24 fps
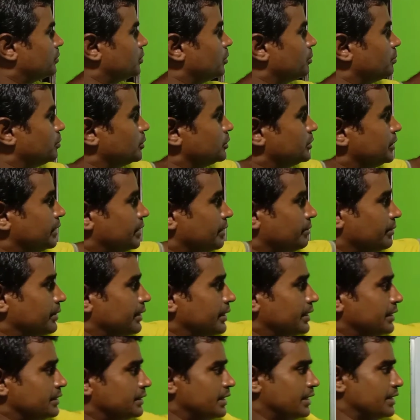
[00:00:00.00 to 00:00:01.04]
positive
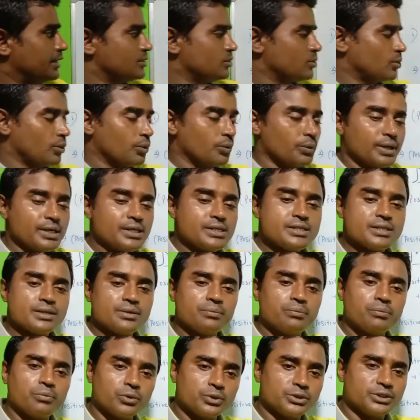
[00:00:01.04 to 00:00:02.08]
integer is always
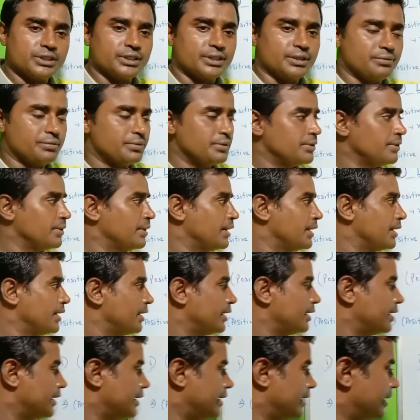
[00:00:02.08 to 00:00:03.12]
positive.
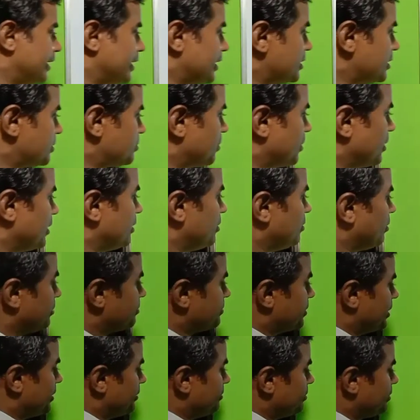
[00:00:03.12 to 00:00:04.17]
The next point you observe,